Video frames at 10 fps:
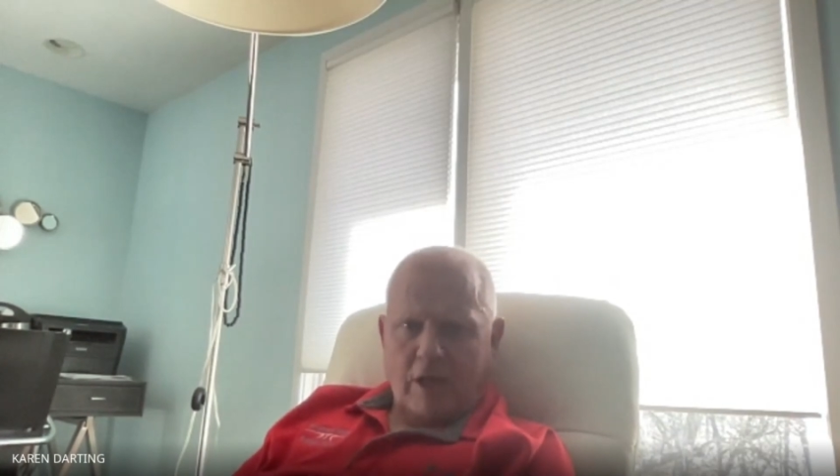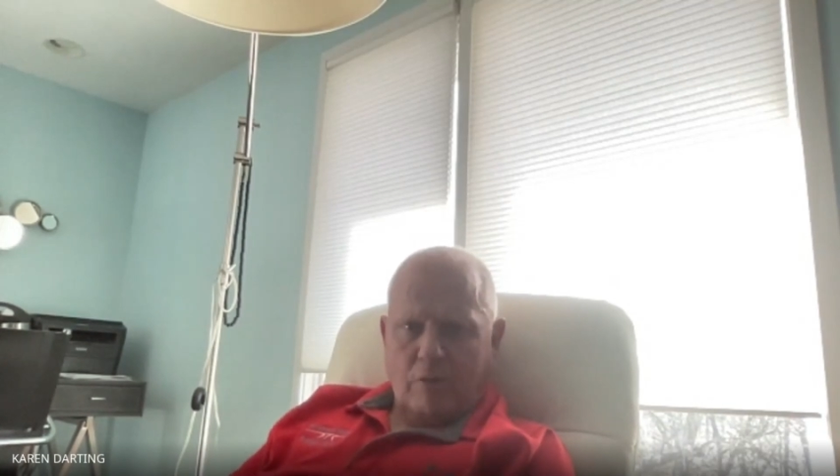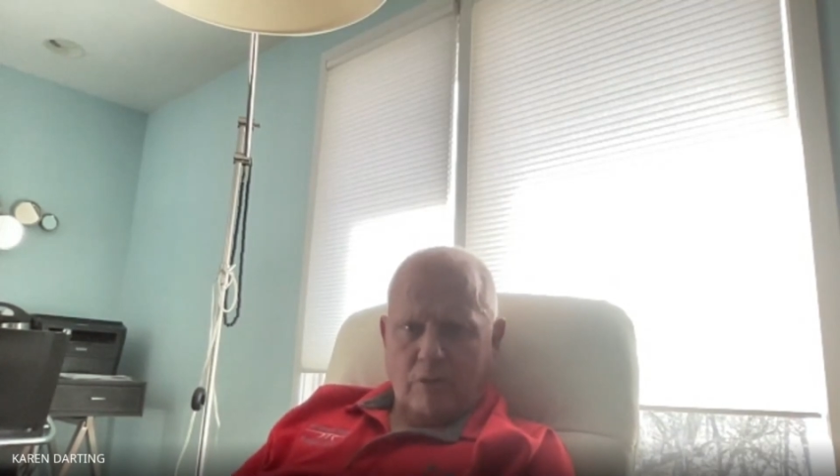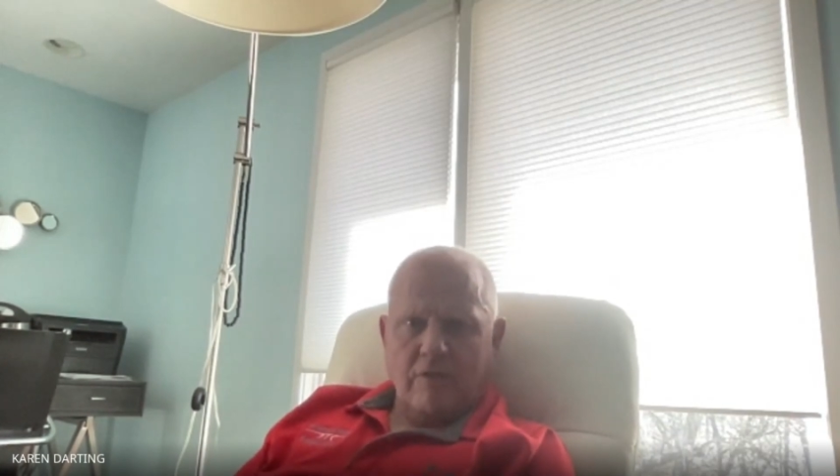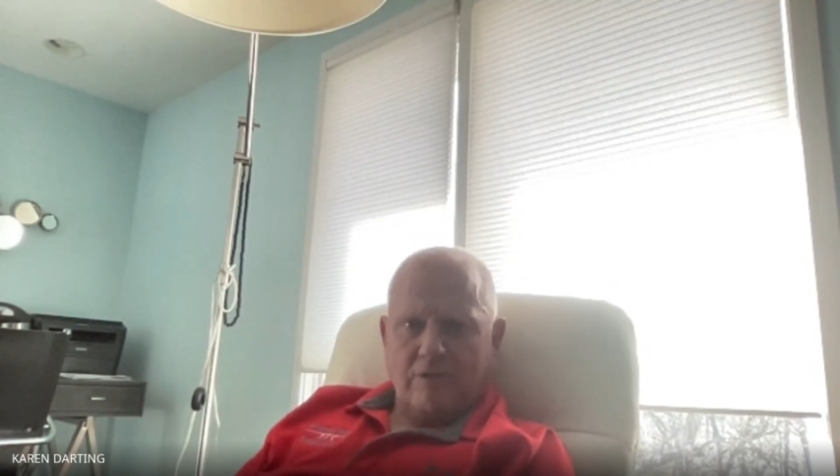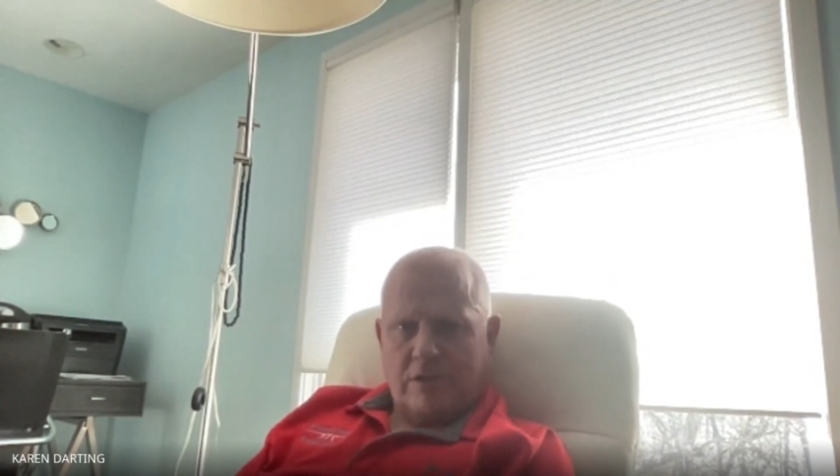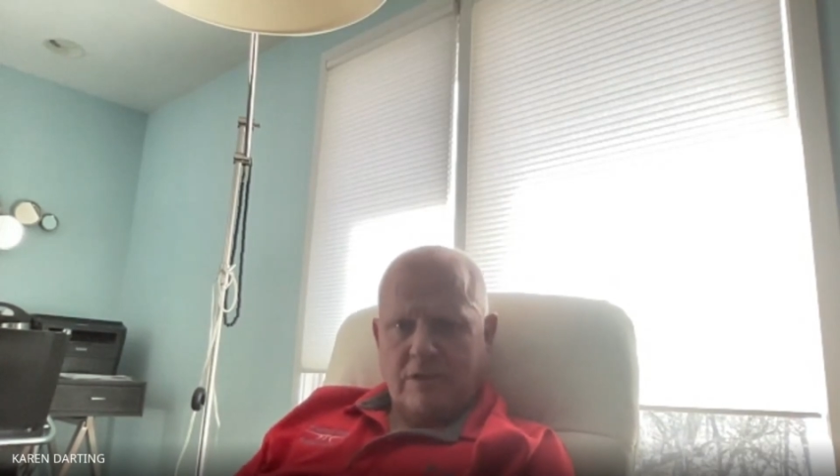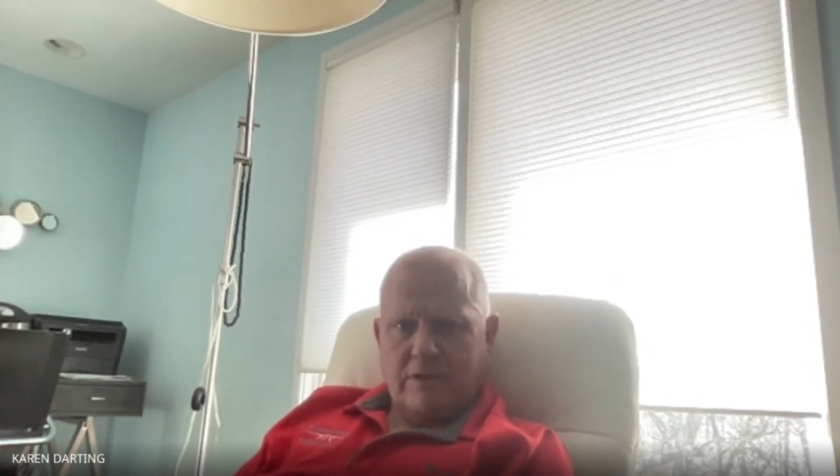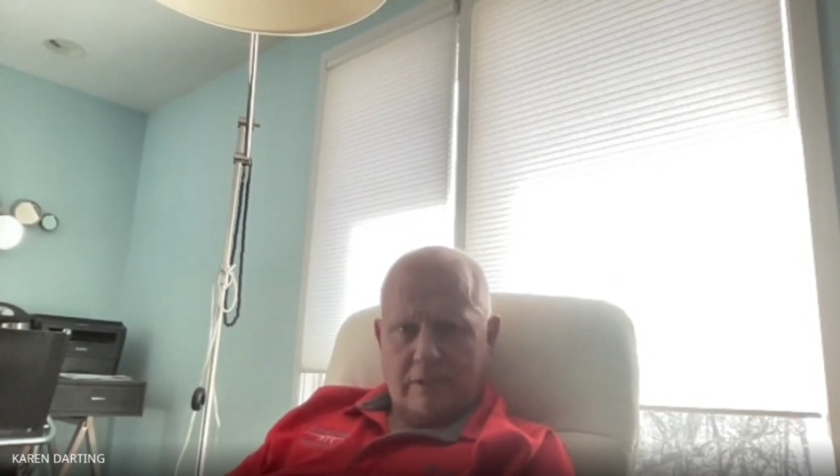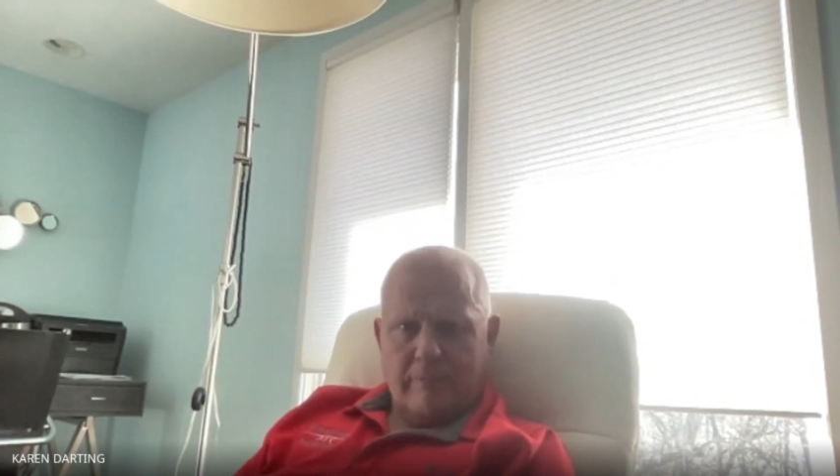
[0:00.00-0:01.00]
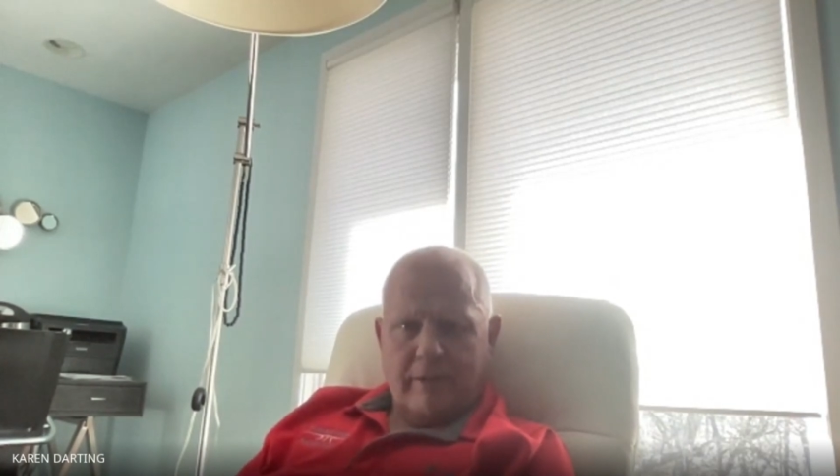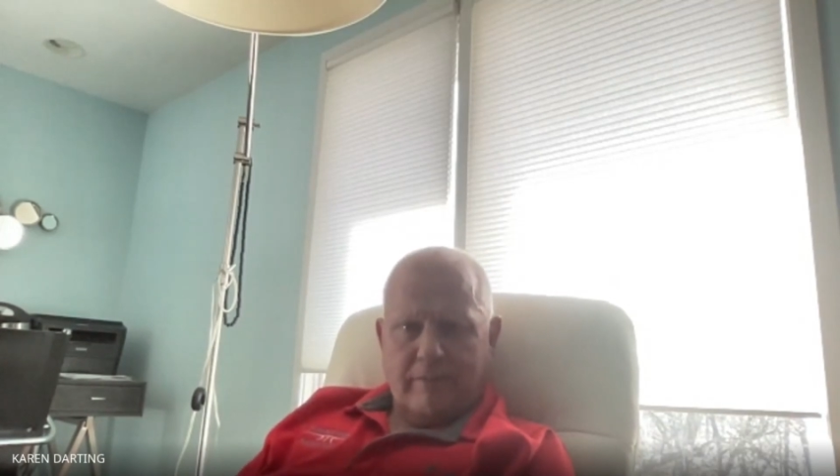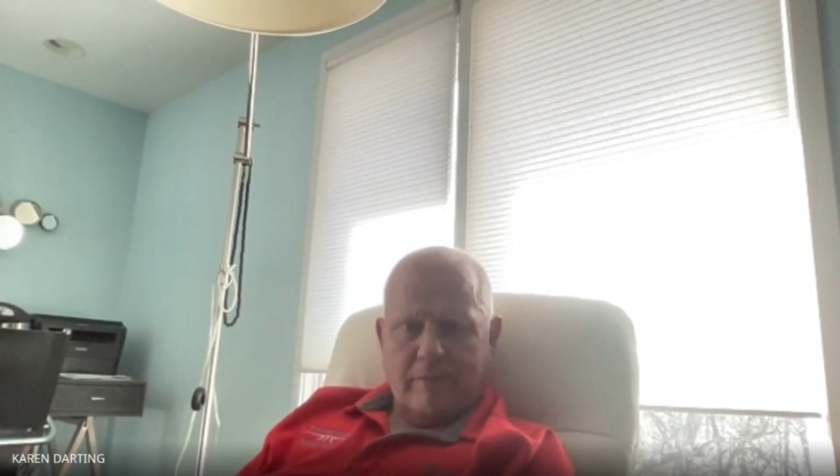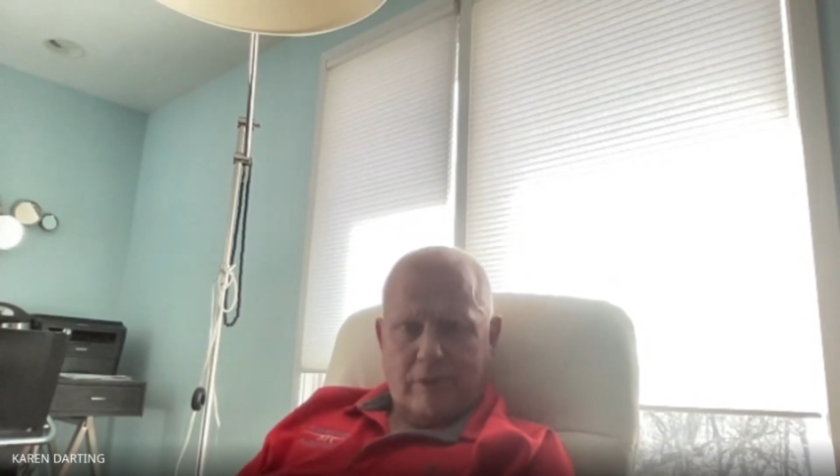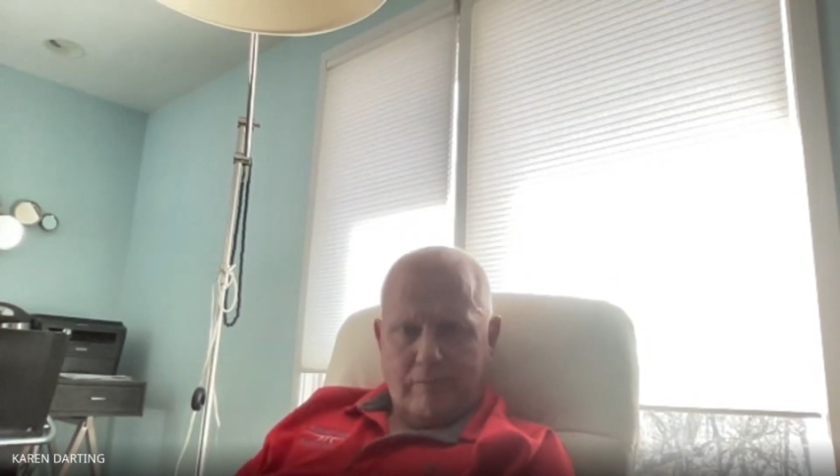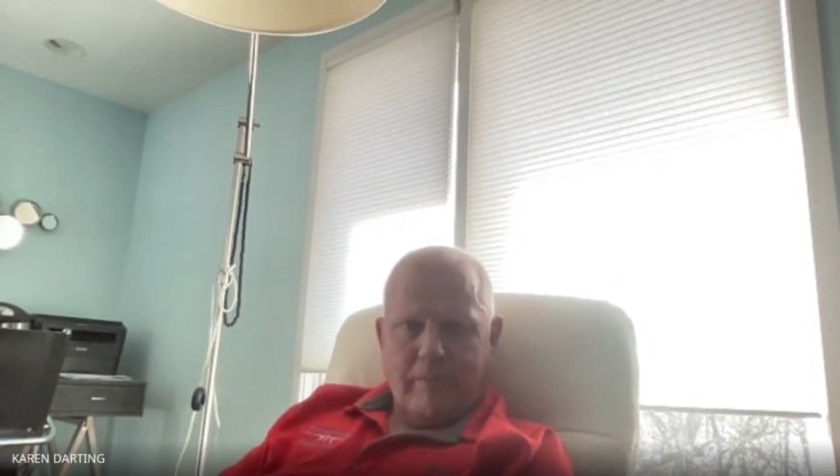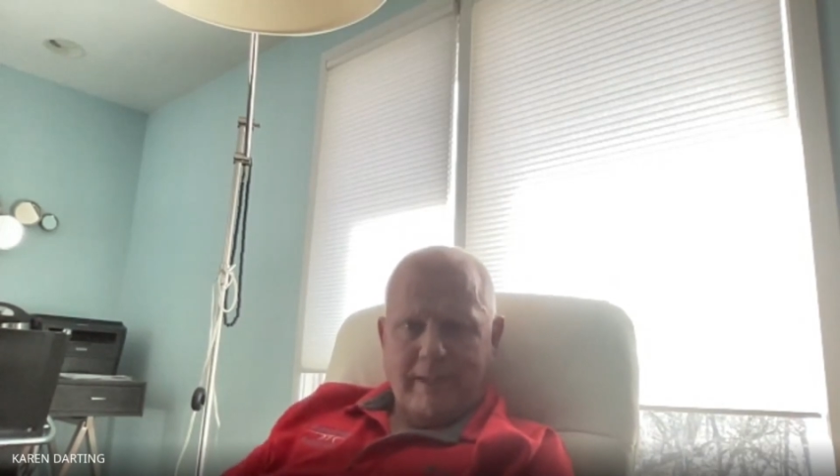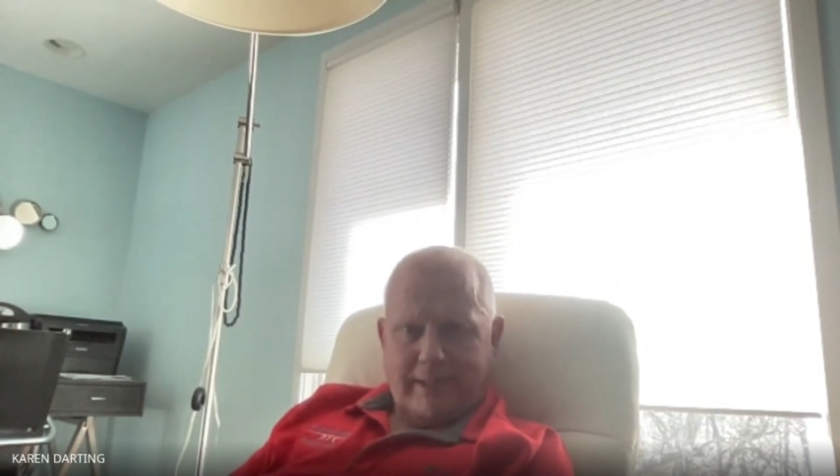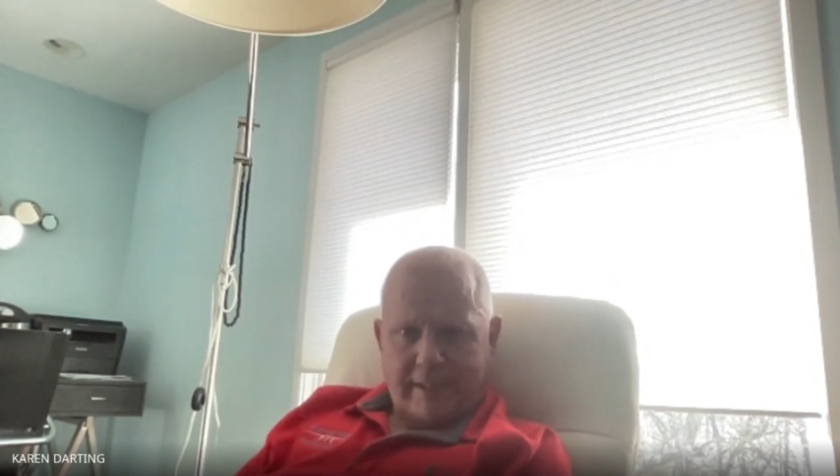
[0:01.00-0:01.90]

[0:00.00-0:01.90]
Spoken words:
we're as good as them, but we beat